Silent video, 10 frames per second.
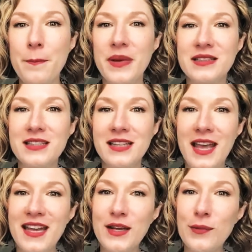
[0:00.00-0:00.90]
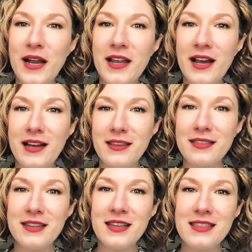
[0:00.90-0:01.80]
But in any way, I
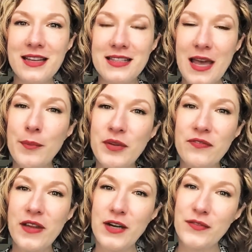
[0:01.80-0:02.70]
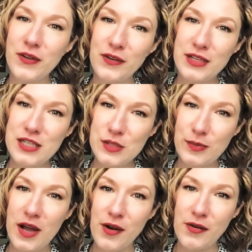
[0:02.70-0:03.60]
think that can be very, very
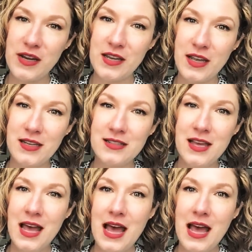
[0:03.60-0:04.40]
inspiring. And